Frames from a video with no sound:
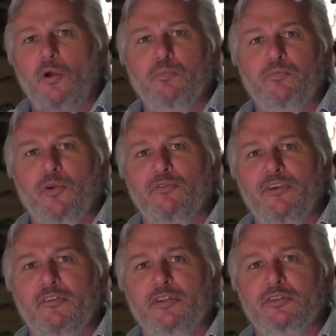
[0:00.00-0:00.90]
your
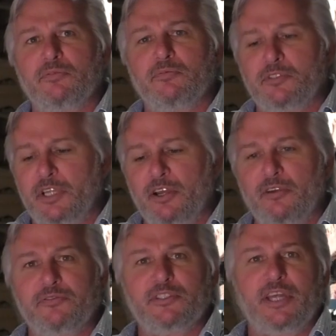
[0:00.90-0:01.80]
favorite chunk
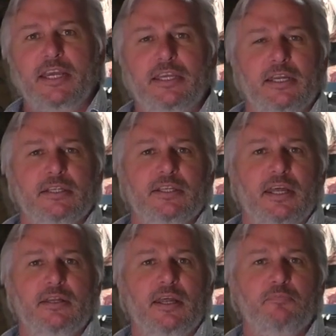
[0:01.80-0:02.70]
of steak in it
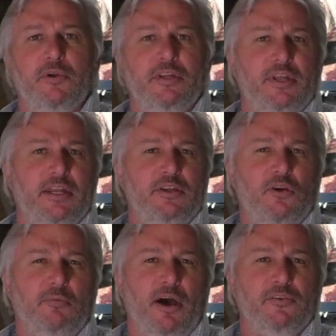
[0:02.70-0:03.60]
and putting that in
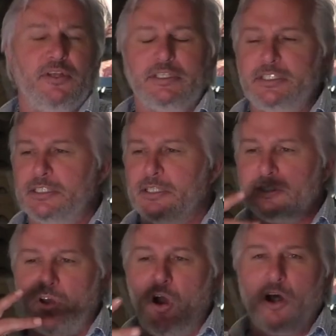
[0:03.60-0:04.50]
your mouth. It's just
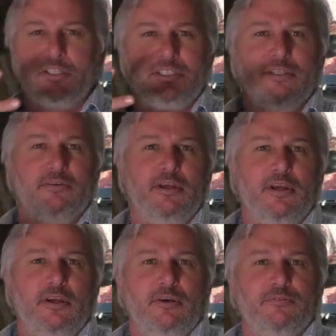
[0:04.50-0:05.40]
this hearty,
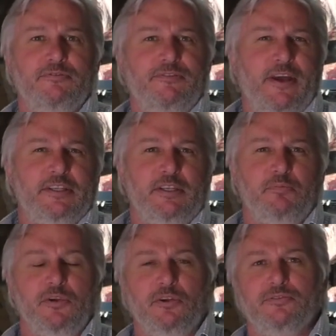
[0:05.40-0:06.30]
fatty,
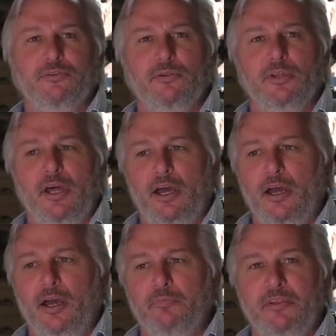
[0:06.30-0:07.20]
beautiful
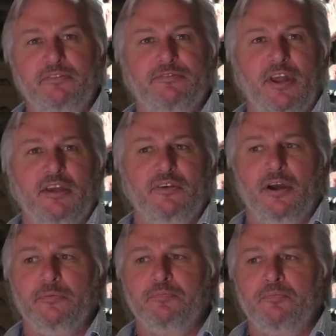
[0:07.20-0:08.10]
beef flavor.